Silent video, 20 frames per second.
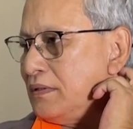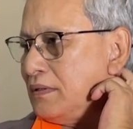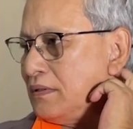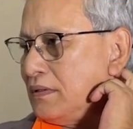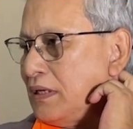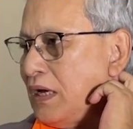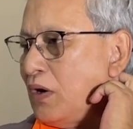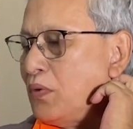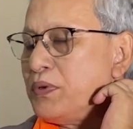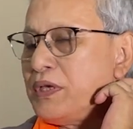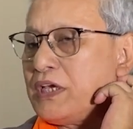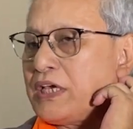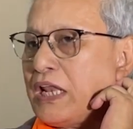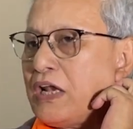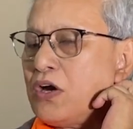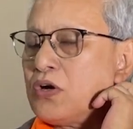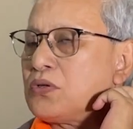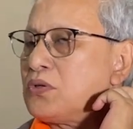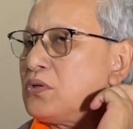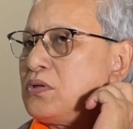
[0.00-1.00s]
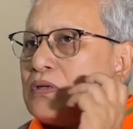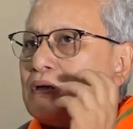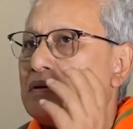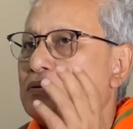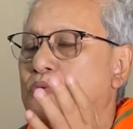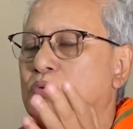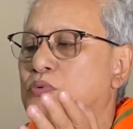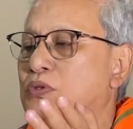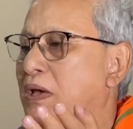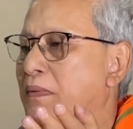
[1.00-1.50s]
Now we cannot
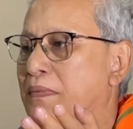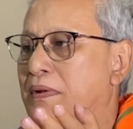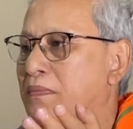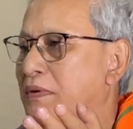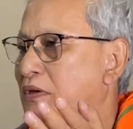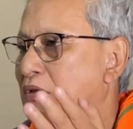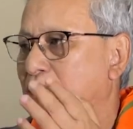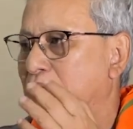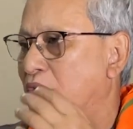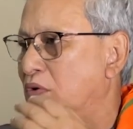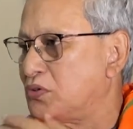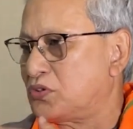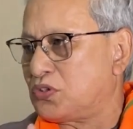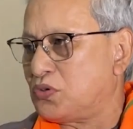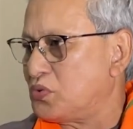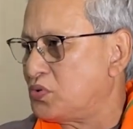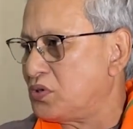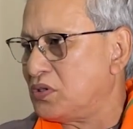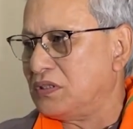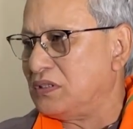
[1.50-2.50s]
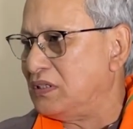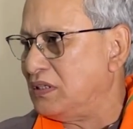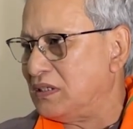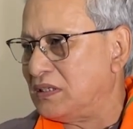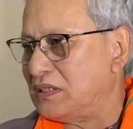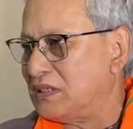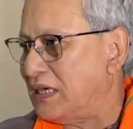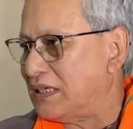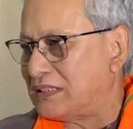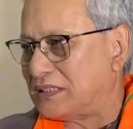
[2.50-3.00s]
do the amendment of the constitution in
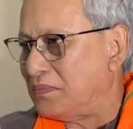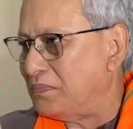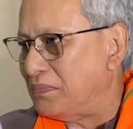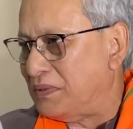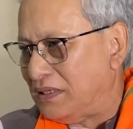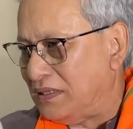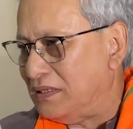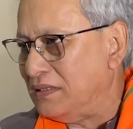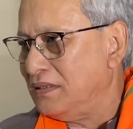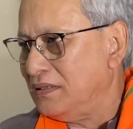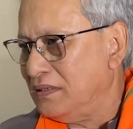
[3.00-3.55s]
the assembly.